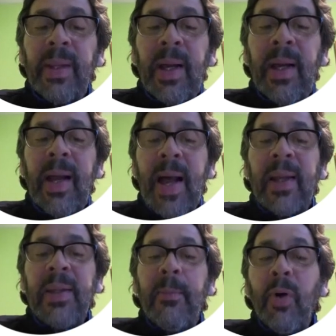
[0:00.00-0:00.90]

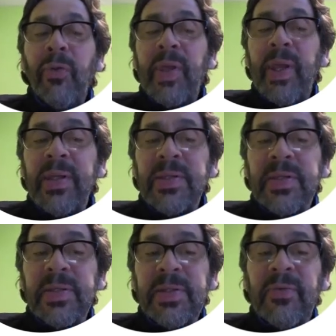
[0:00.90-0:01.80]
And in both
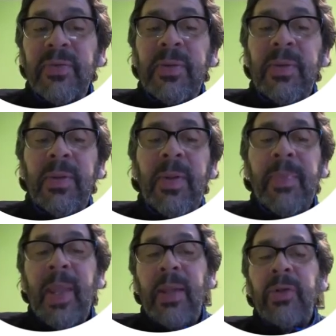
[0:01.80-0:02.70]
cases,
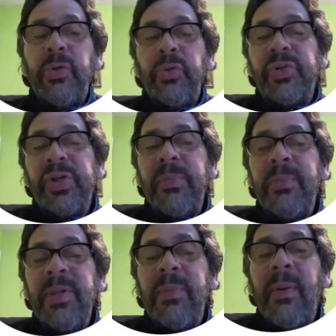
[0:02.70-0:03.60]
you change
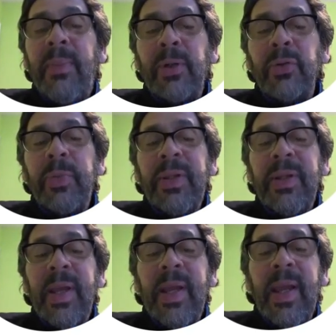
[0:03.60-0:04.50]
B by minus B